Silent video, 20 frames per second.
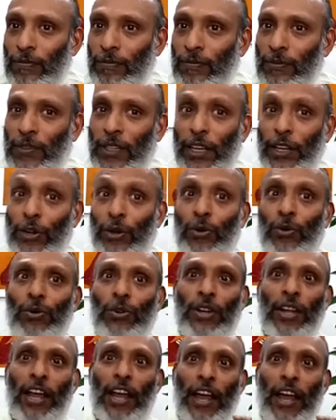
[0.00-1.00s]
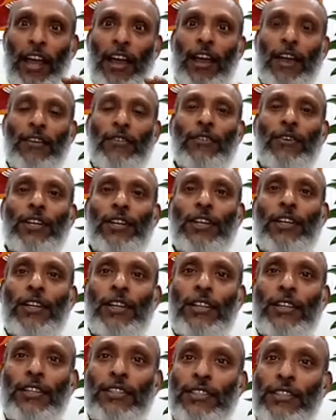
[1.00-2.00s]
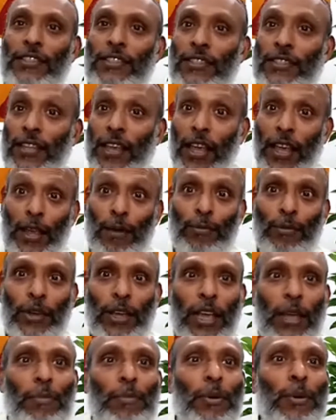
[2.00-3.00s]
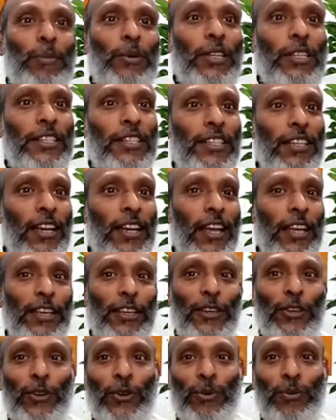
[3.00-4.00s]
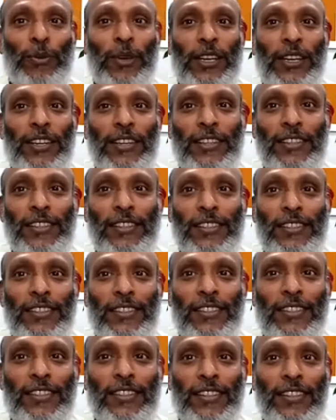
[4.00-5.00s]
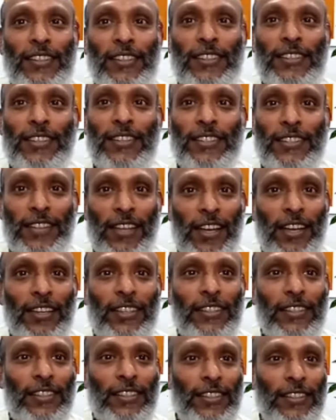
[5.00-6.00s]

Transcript: they don't have same capability like human is designed.